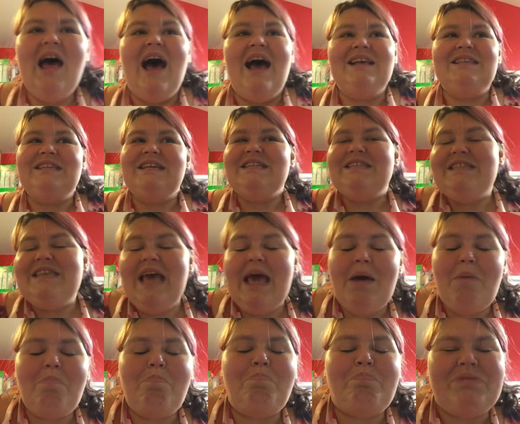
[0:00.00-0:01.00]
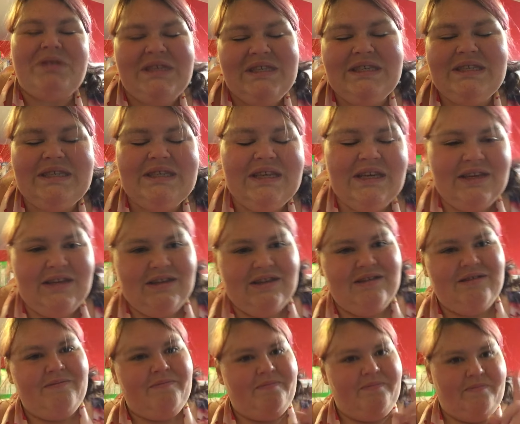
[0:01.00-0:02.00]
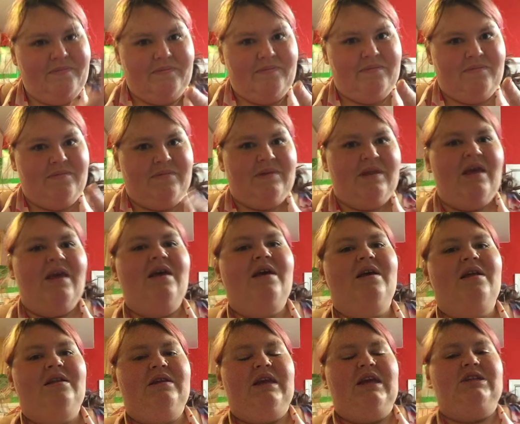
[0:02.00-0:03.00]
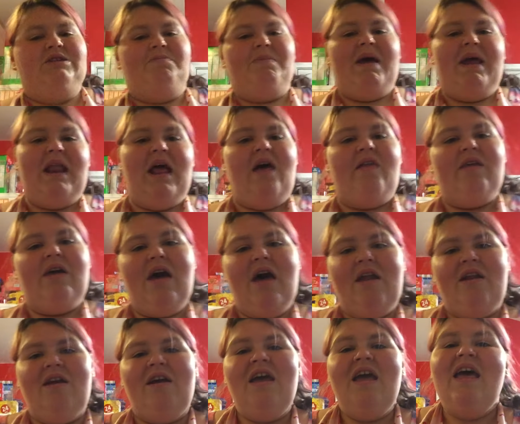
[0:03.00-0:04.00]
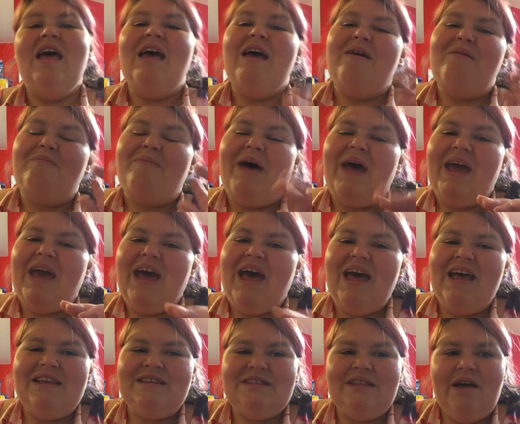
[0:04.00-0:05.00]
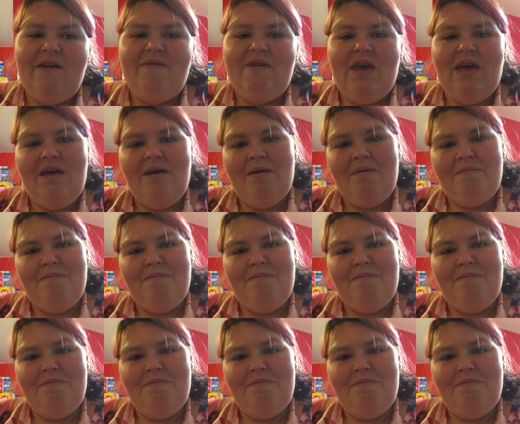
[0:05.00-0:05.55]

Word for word: I said tips. Get your mind out of the gutter. Bye guys. Love ya.